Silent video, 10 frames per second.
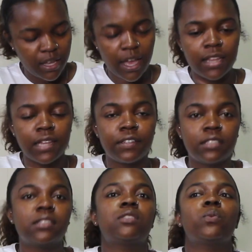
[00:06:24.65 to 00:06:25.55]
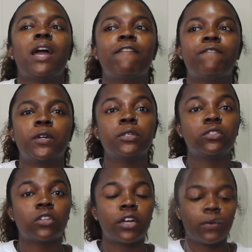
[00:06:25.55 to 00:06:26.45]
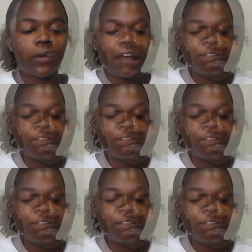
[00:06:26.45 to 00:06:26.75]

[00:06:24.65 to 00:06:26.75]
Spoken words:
I love this. This is what I first started with.